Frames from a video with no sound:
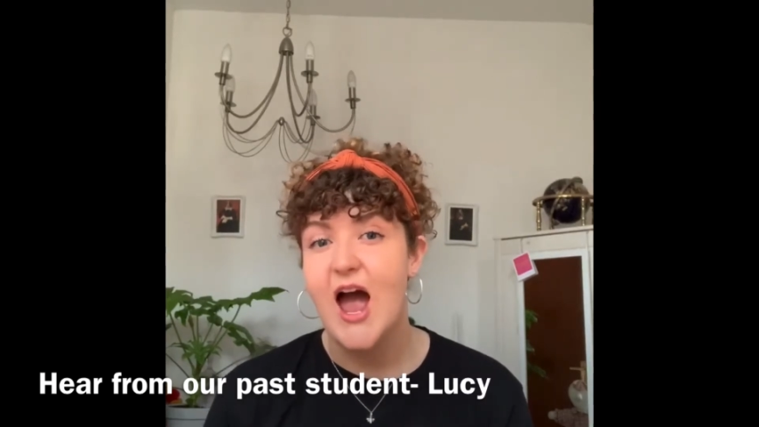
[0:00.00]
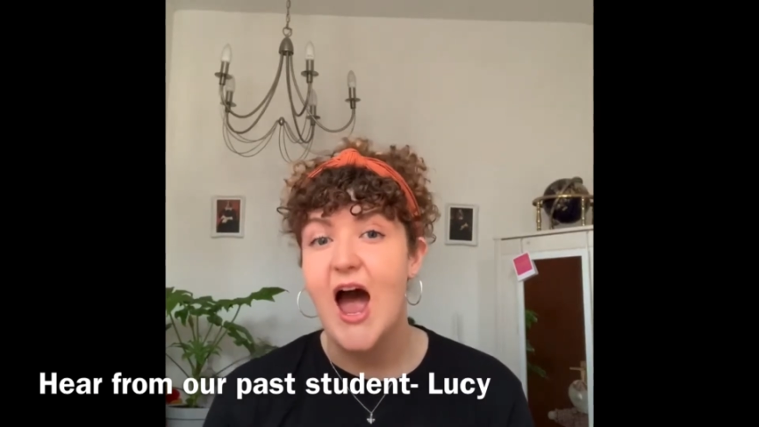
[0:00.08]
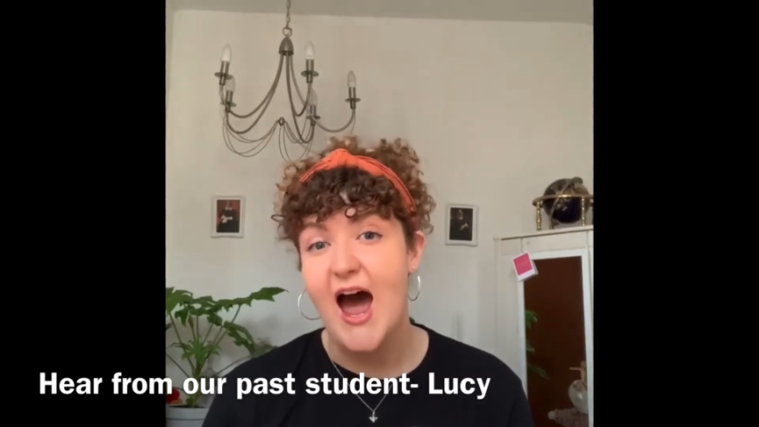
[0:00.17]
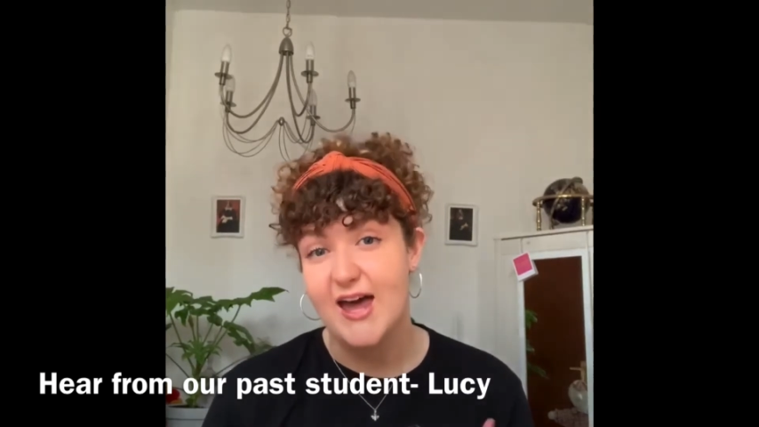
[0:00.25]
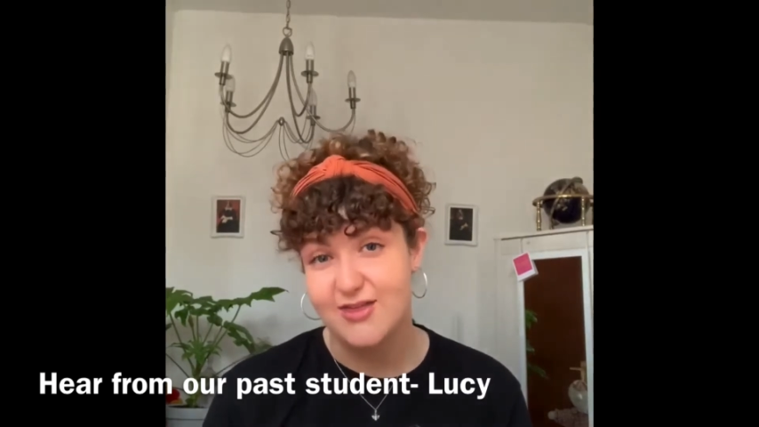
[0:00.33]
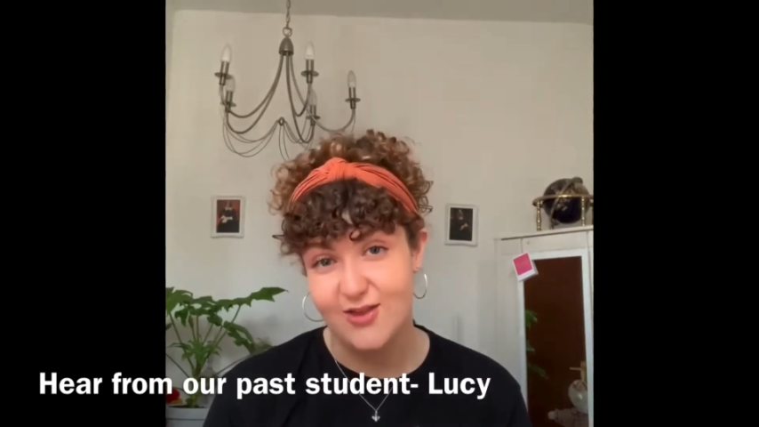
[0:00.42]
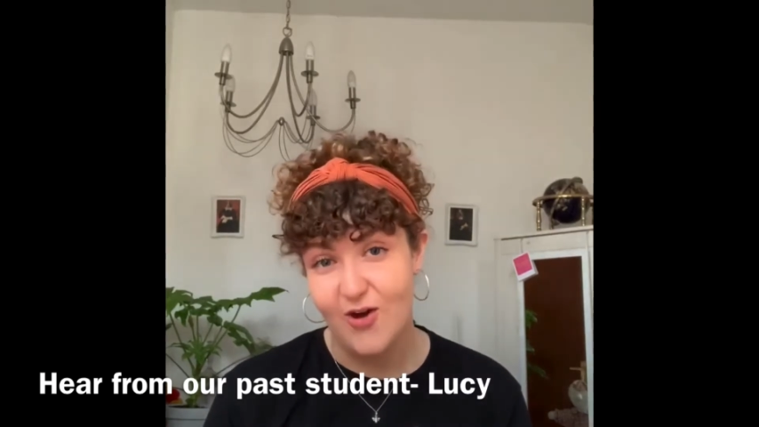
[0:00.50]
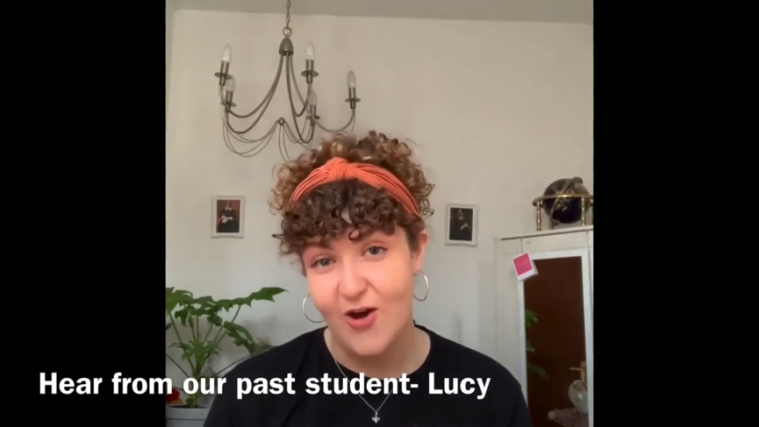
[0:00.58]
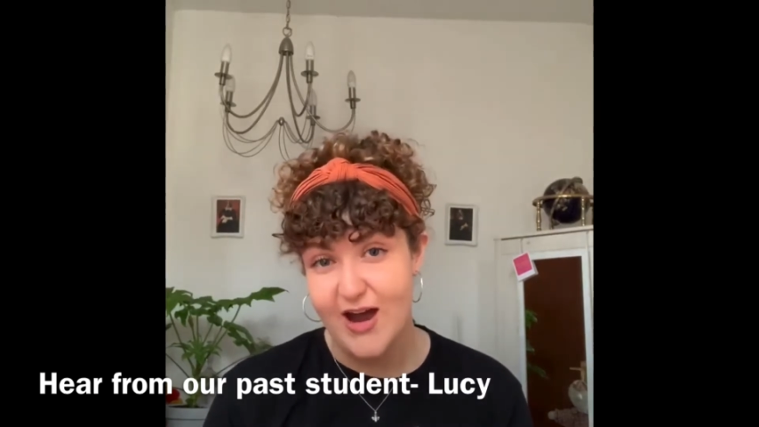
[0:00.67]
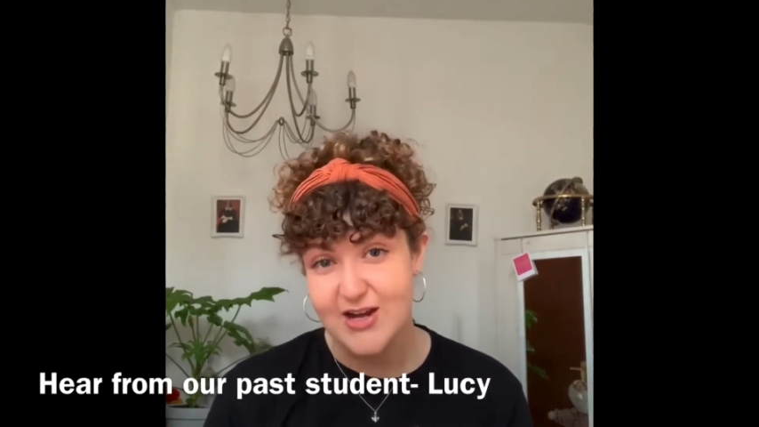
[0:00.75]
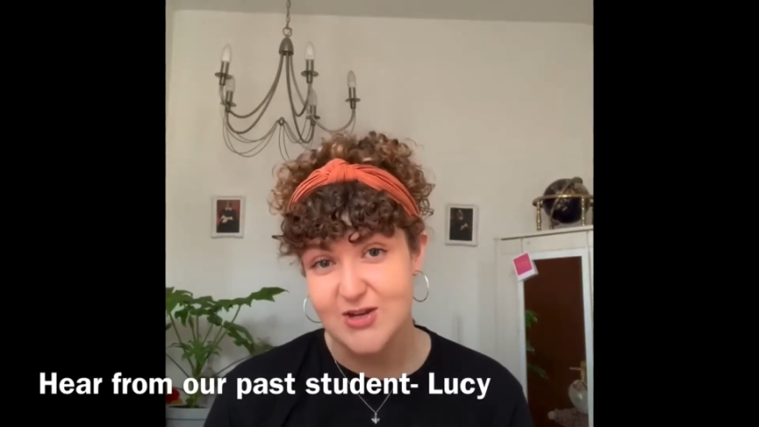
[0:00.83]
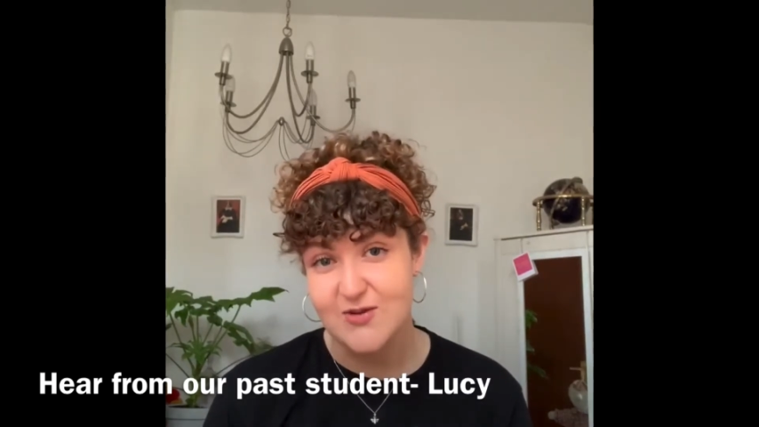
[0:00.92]
I thought
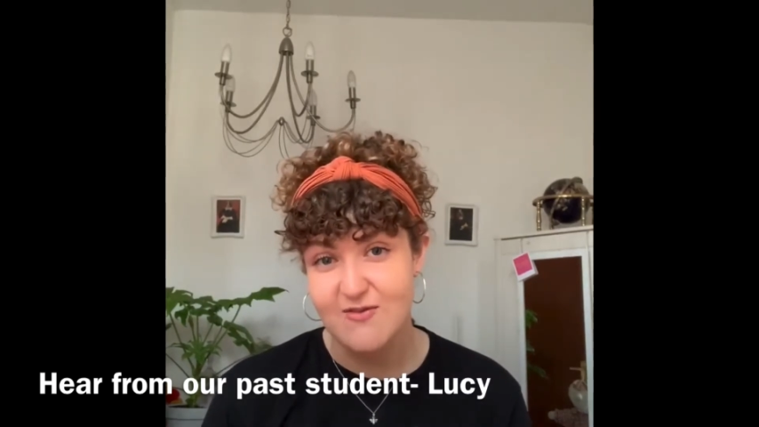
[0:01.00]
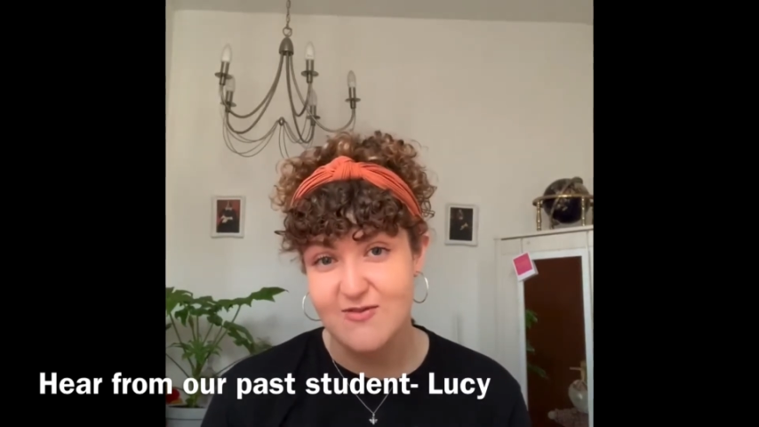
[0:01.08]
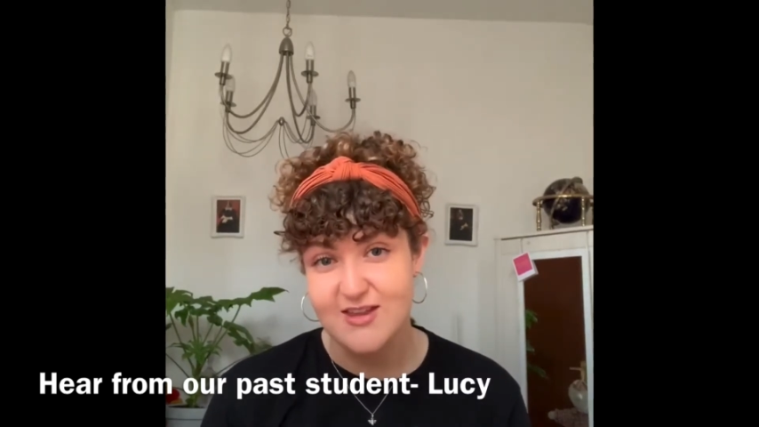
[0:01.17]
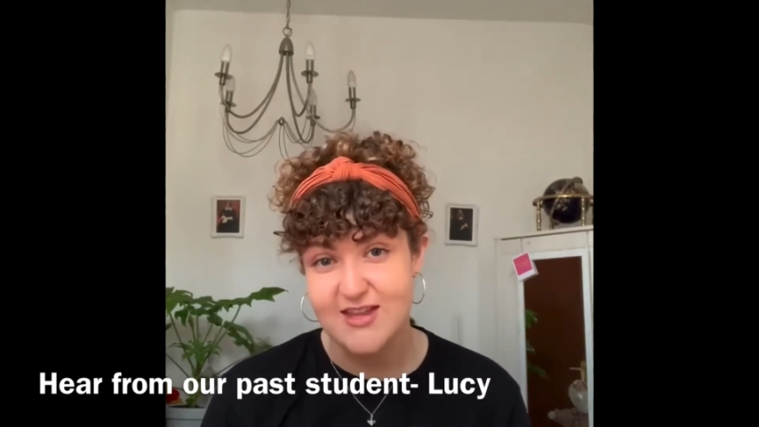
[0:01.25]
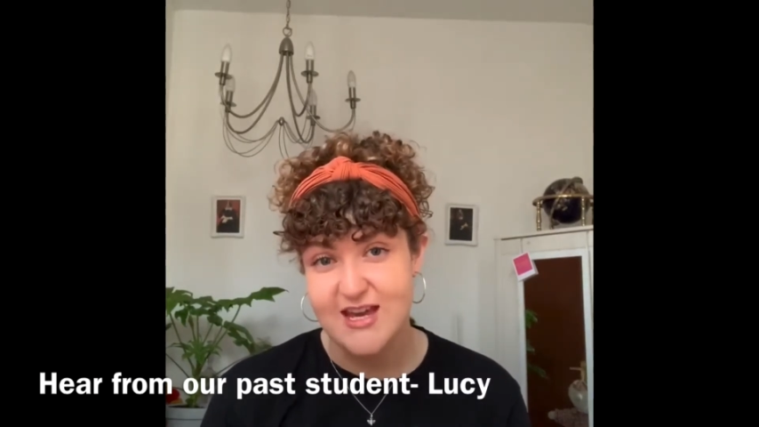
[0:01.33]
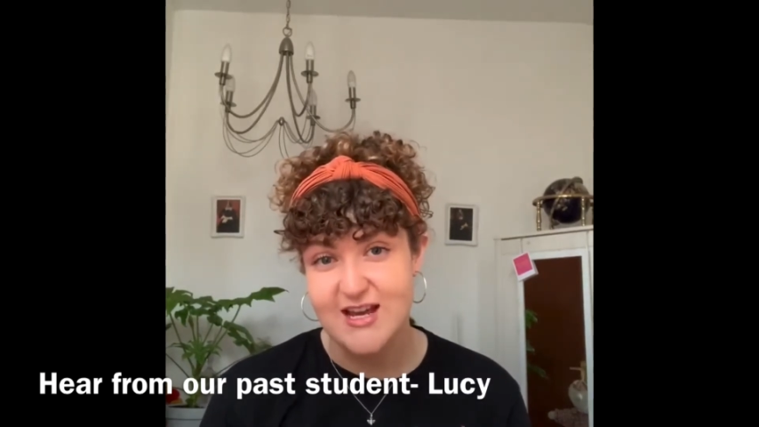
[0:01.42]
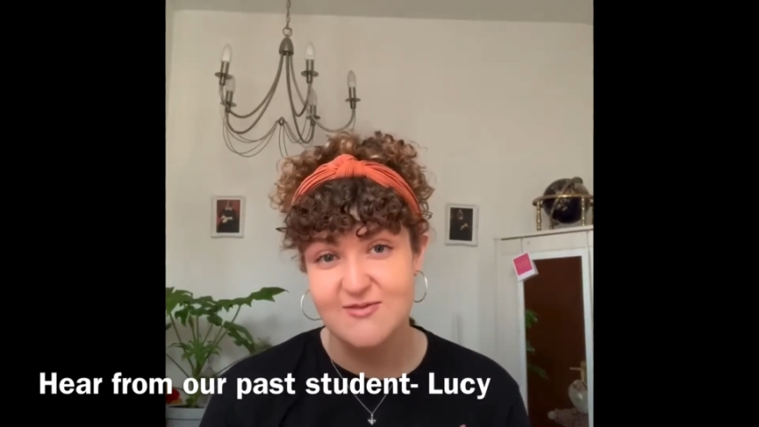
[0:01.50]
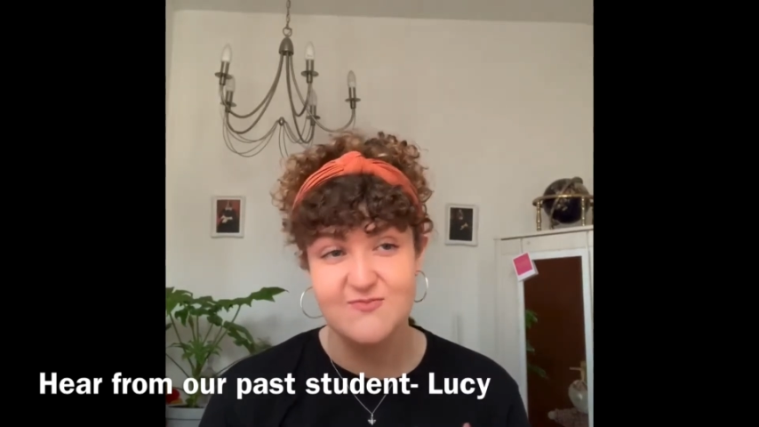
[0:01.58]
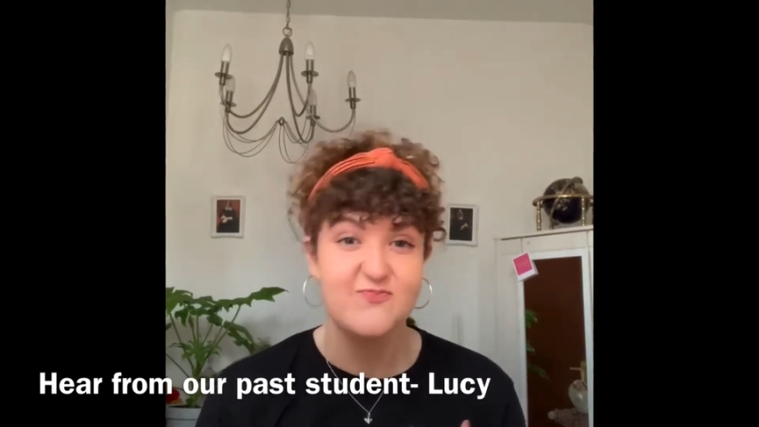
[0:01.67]
I knew everything.